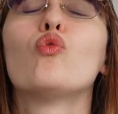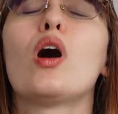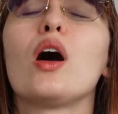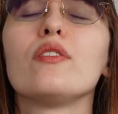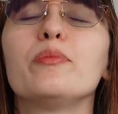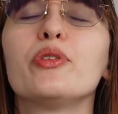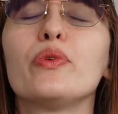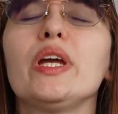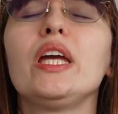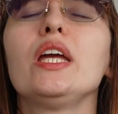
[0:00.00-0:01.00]
I will be
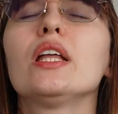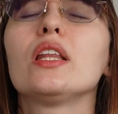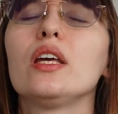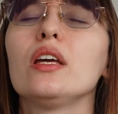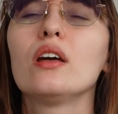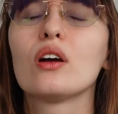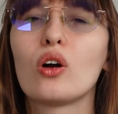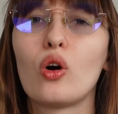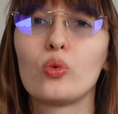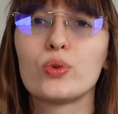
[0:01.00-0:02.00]
really
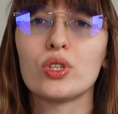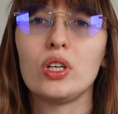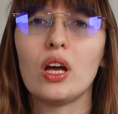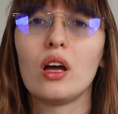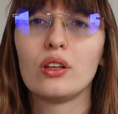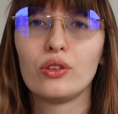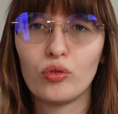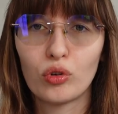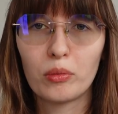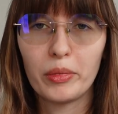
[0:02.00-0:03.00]
cozy and
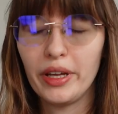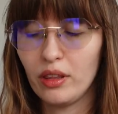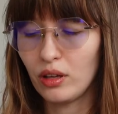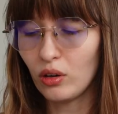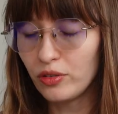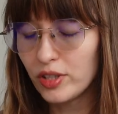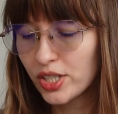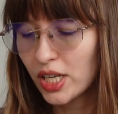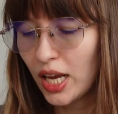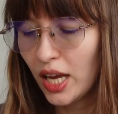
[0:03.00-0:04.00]
warm in the
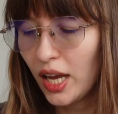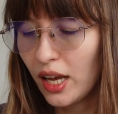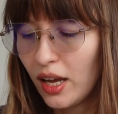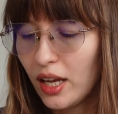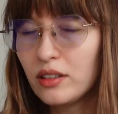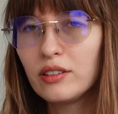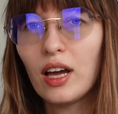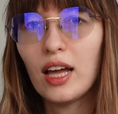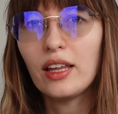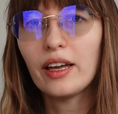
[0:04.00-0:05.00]
office. And
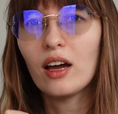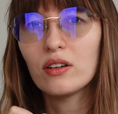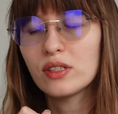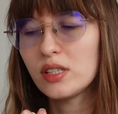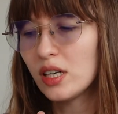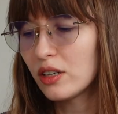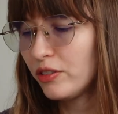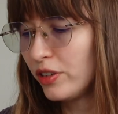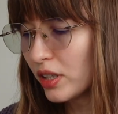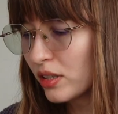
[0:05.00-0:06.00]
I like how this yarn
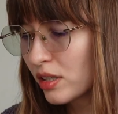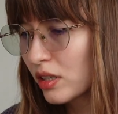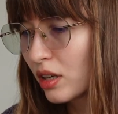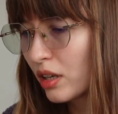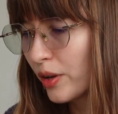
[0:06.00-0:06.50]
feels.